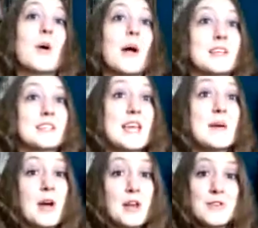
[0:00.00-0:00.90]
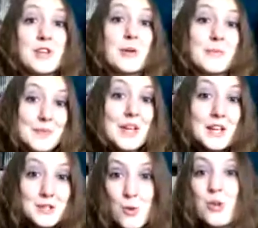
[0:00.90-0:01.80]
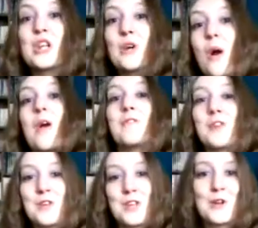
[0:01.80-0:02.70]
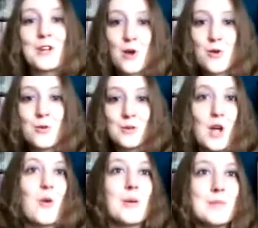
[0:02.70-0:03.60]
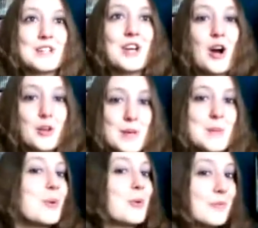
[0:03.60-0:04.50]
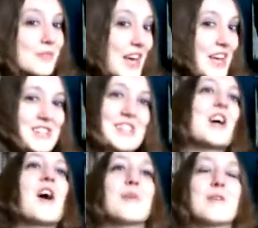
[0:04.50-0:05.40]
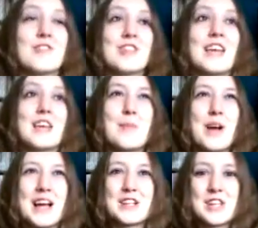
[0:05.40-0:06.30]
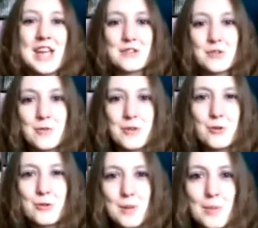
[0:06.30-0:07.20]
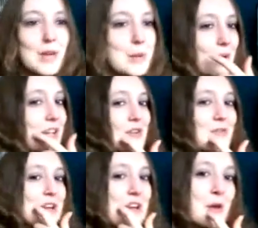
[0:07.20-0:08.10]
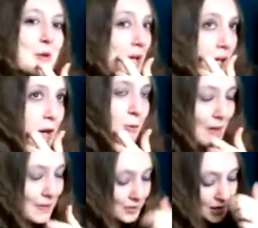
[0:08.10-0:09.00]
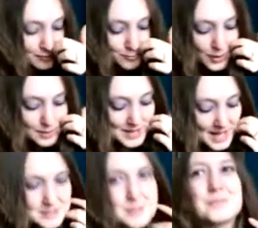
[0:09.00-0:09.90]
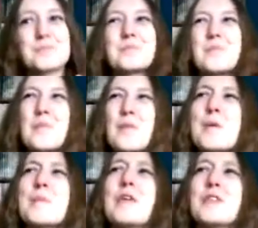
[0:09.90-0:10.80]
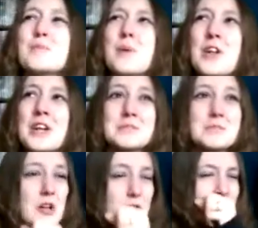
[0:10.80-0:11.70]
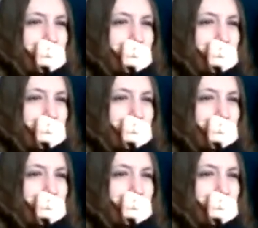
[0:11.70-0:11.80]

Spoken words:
so I can see him kind of, you know, squashing quite a few, you know, lower mid-card people to start with, and then he might actually get into a feud with somebody. But I don't really know where they'll kind of put him yet. My mouth is burning.